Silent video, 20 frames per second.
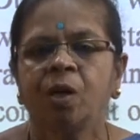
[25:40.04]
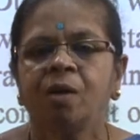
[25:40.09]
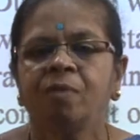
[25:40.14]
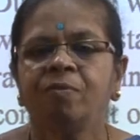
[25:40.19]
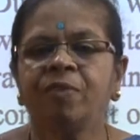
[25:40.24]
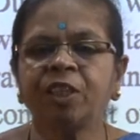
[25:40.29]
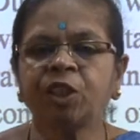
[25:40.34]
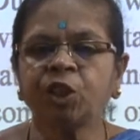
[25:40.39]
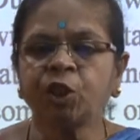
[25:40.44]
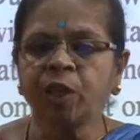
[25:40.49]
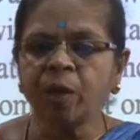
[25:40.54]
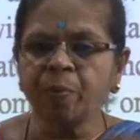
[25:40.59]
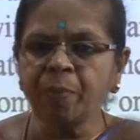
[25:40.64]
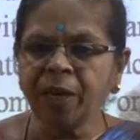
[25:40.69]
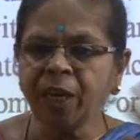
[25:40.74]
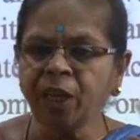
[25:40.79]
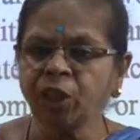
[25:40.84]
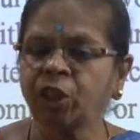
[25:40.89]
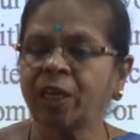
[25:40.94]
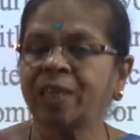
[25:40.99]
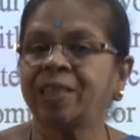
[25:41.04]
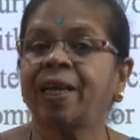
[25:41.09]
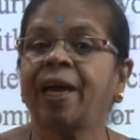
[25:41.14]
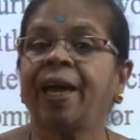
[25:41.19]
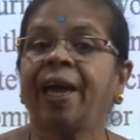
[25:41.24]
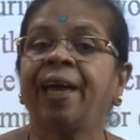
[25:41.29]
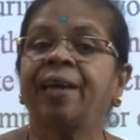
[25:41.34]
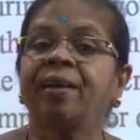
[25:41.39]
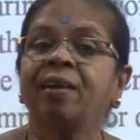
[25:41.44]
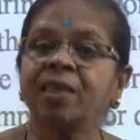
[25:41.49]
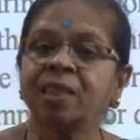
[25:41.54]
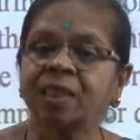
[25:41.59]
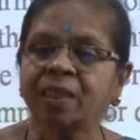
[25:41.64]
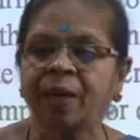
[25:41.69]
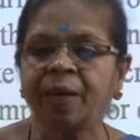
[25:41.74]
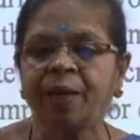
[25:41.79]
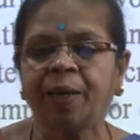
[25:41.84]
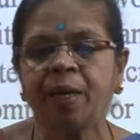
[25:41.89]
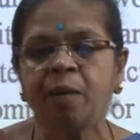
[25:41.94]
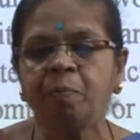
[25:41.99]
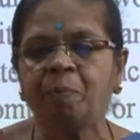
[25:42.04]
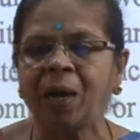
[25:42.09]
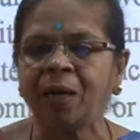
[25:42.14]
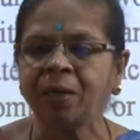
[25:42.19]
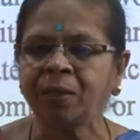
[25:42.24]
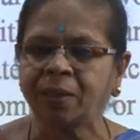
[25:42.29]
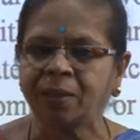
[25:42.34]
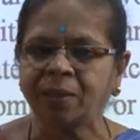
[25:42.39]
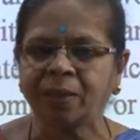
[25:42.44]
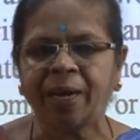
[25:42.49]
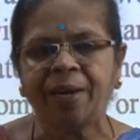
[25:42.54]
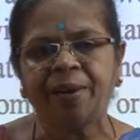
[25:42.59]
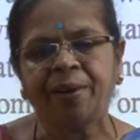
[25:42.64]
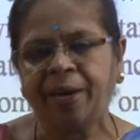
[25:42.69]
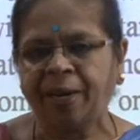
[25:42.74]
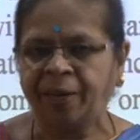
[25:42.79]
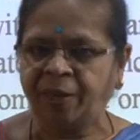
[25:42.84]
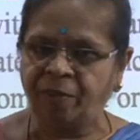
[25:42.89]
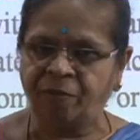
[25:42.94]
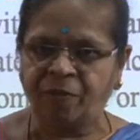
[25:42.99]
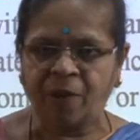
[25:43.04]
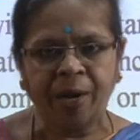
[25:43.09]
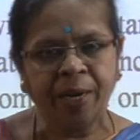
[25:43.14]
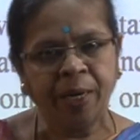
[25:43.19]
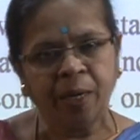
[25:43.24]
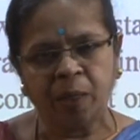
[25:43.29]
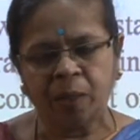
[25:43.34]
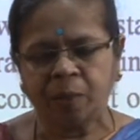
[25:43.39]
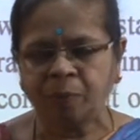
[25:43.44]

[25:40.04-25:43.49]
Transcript: which diminish as the errors are debugged and rectified.